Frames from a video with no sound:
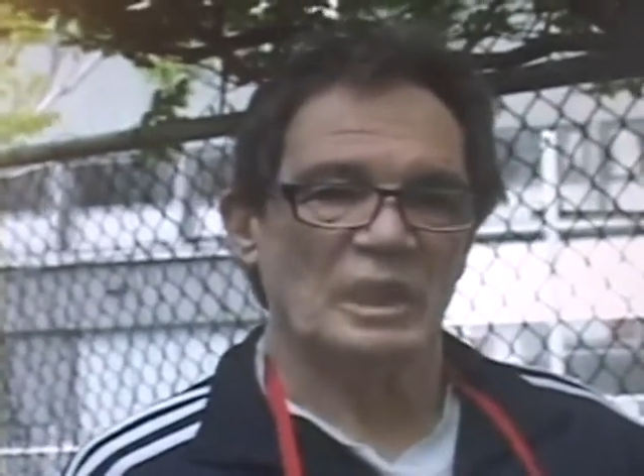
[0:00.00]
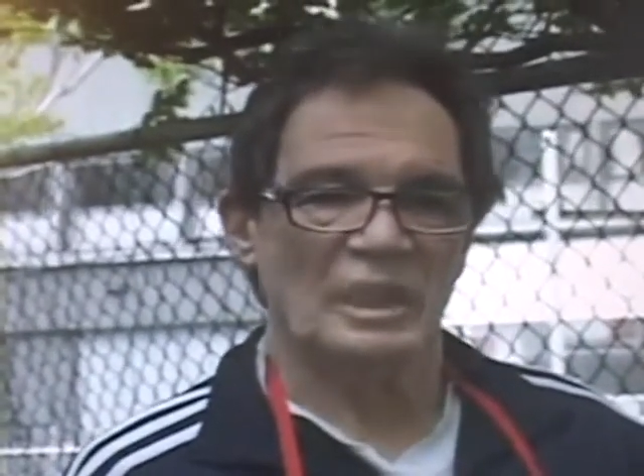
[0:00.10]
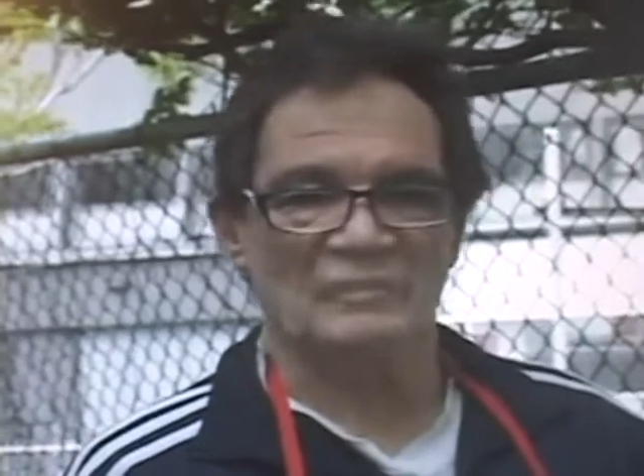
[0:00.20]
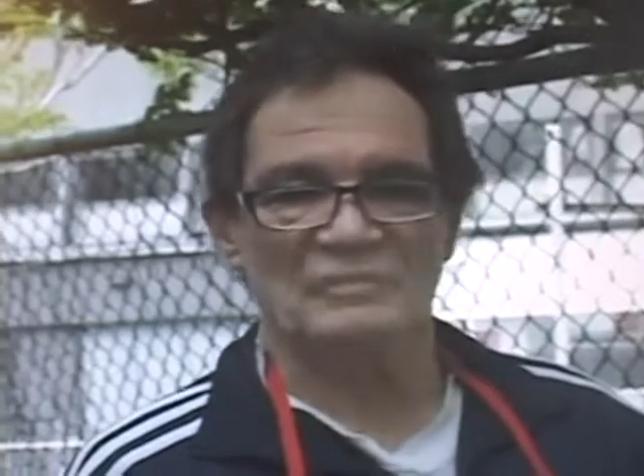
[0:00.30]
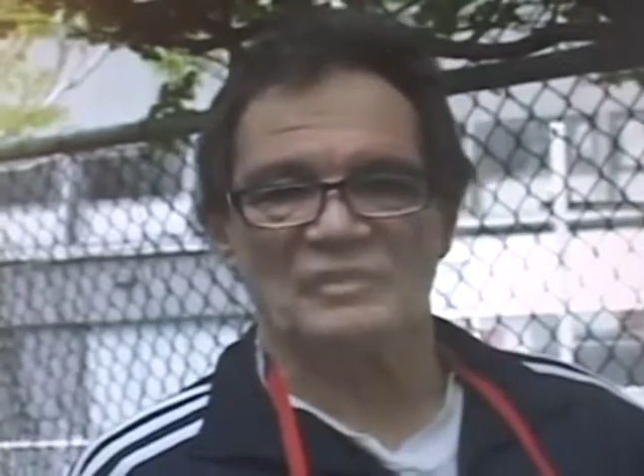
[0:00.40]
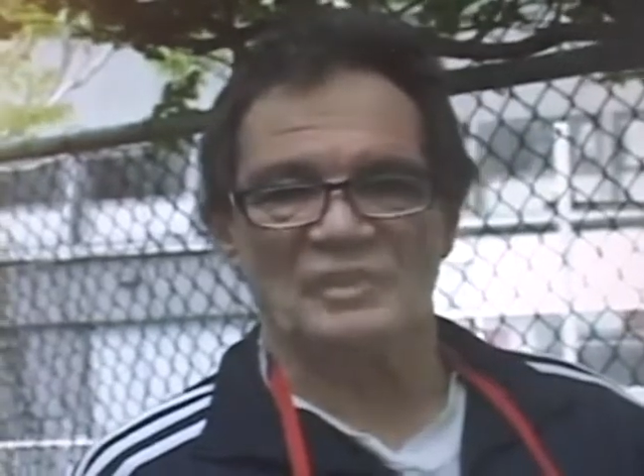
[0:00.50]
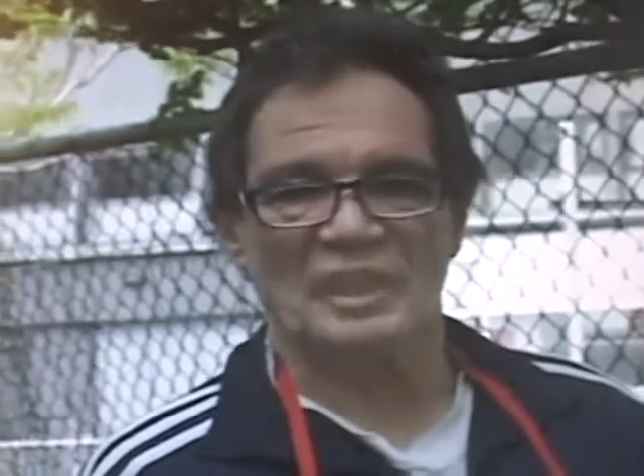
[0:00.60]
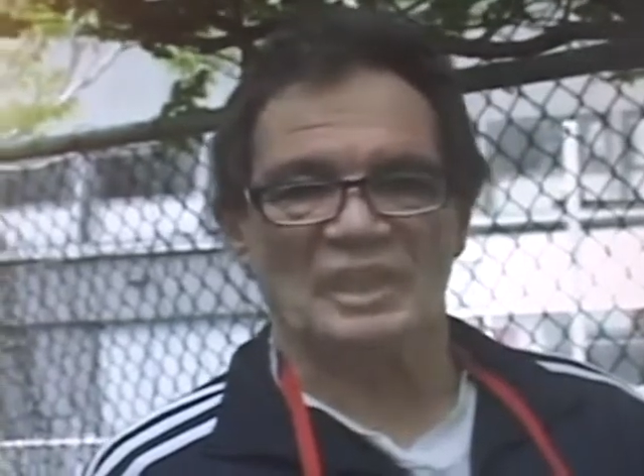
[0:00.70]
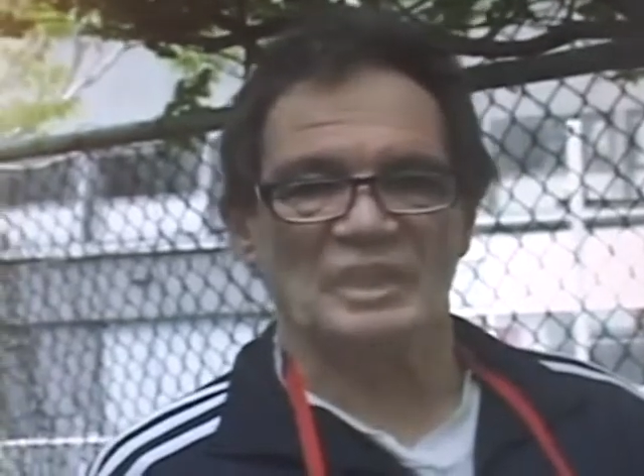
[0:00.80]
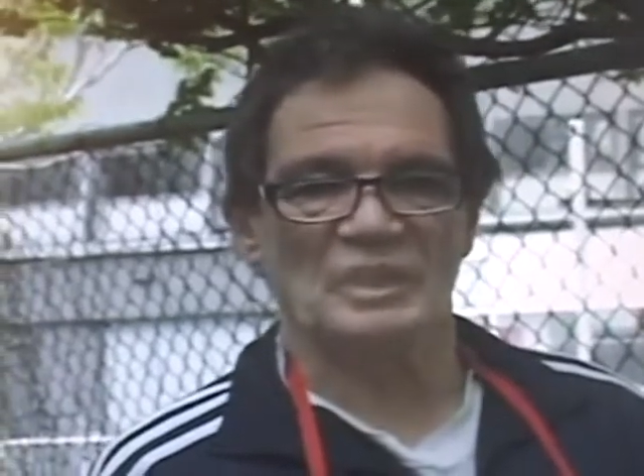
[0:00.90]
and
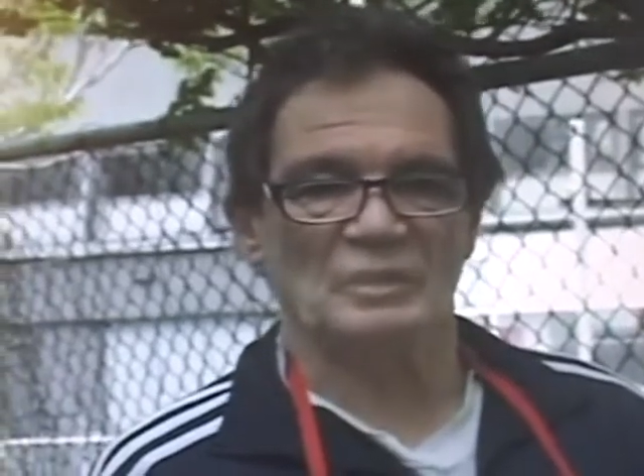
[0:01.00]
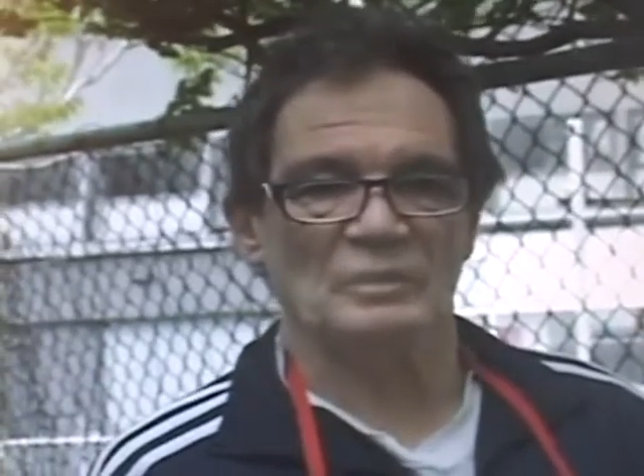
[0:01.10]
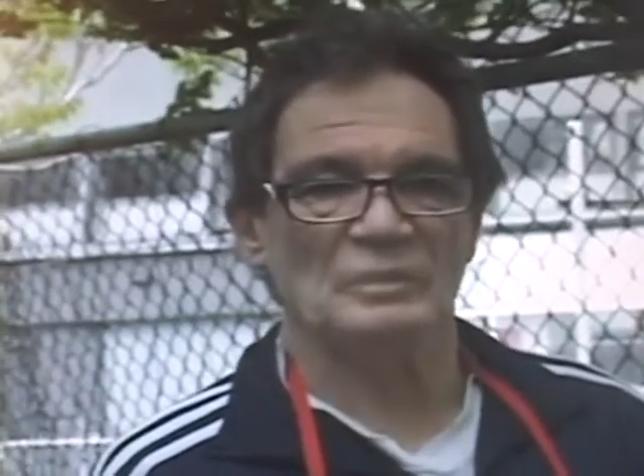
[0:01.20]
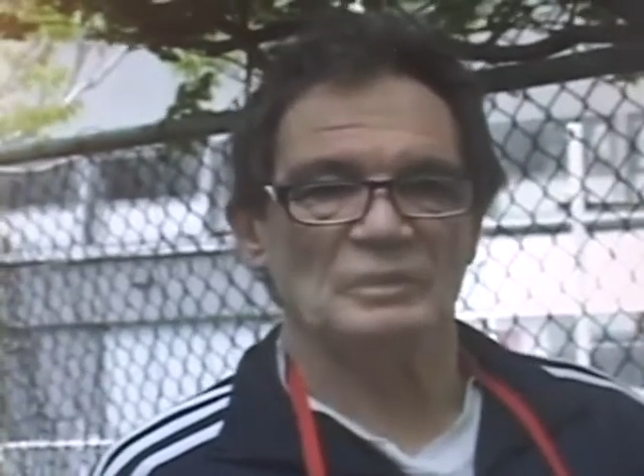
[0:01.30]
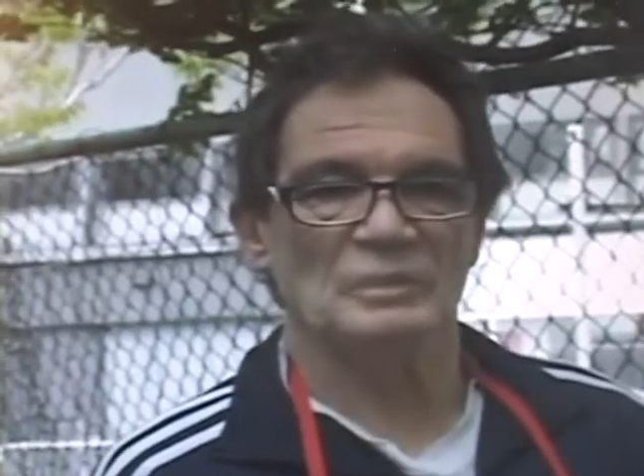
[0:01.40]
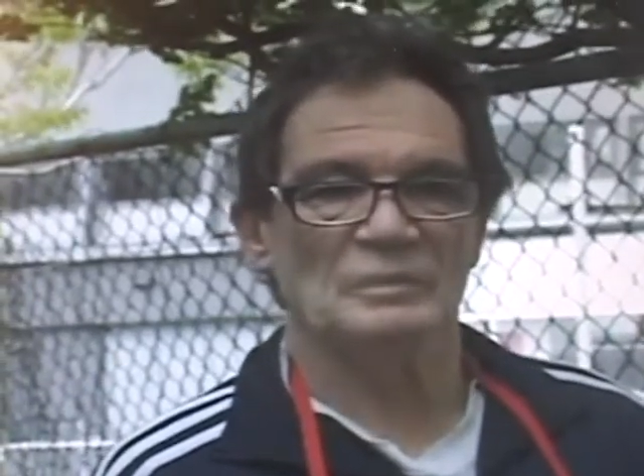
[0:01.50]
thank you.